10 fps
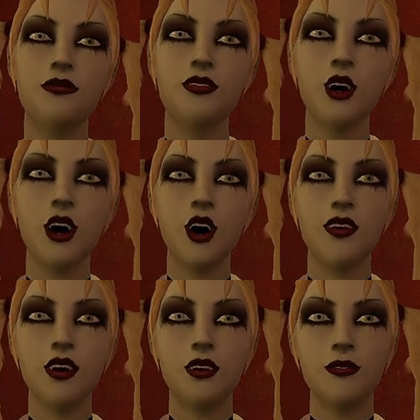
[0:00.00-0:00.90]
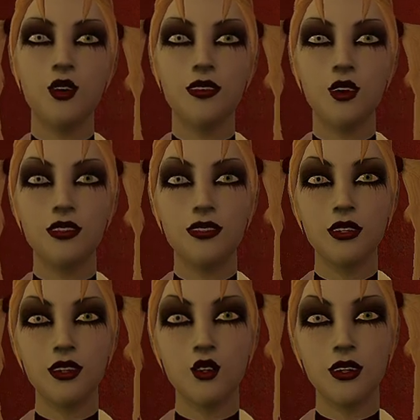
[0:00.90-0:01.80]
Yeah. Do I often
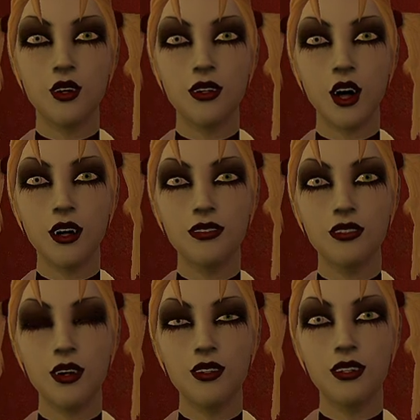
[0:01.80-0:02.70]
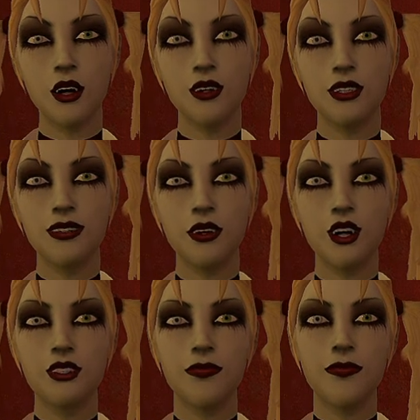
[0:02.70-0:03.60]
pogo stick through your thoughts wearing
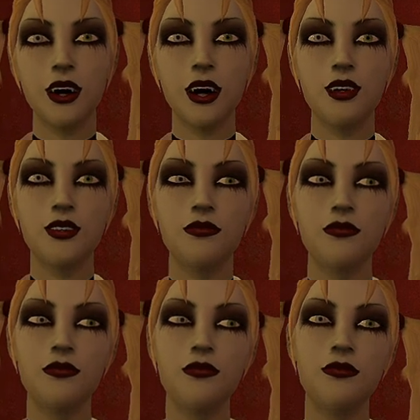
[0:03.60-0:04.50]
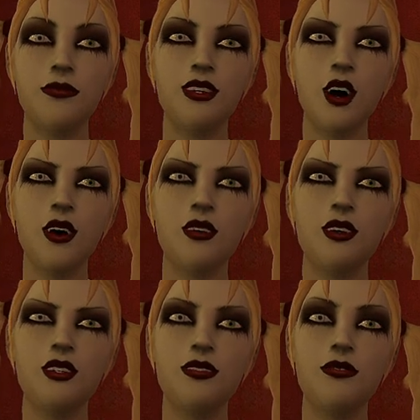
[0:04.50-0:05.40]
nothing but a smile? So to Be say.
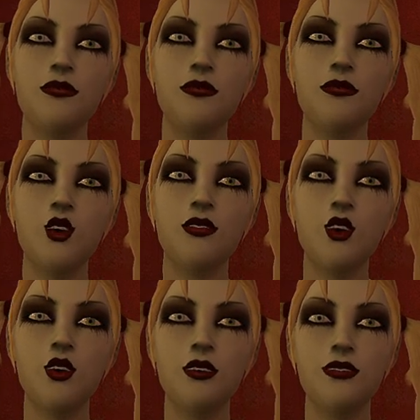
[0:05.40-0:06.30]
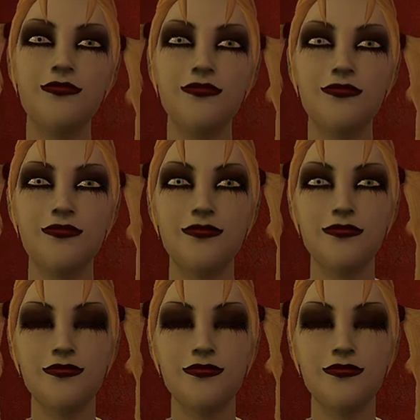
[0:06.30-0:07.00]
honest. Or don't.